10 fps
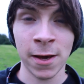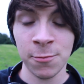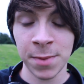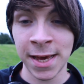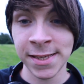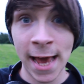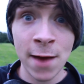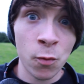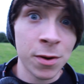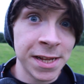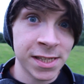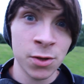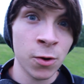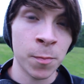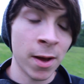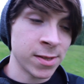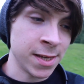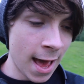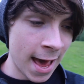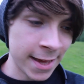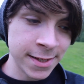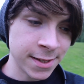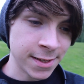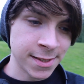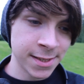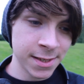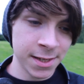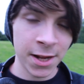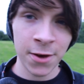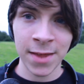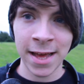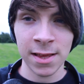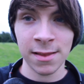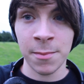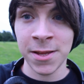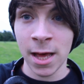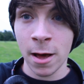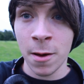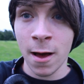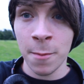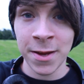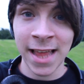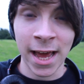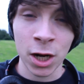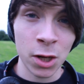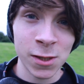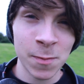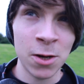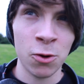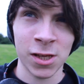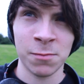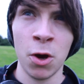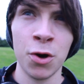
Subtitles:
about because everyone needs to talk about it. And you know, that I mean that includes me, not just my